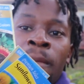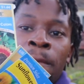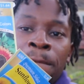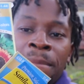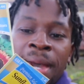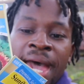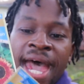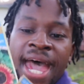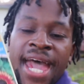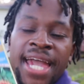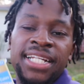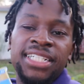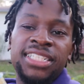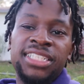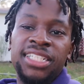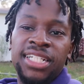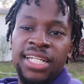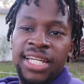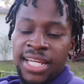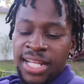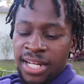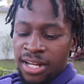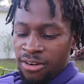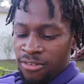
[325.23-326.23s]
batch
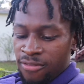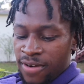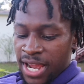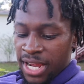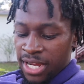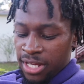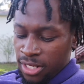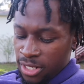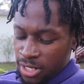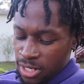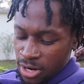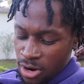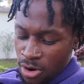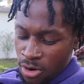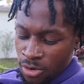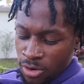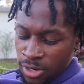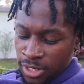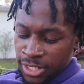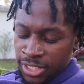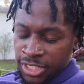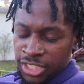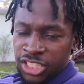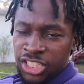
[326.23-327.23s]
and a regular
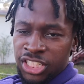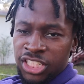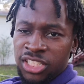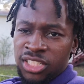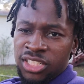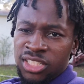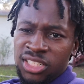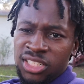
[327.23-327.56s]
orange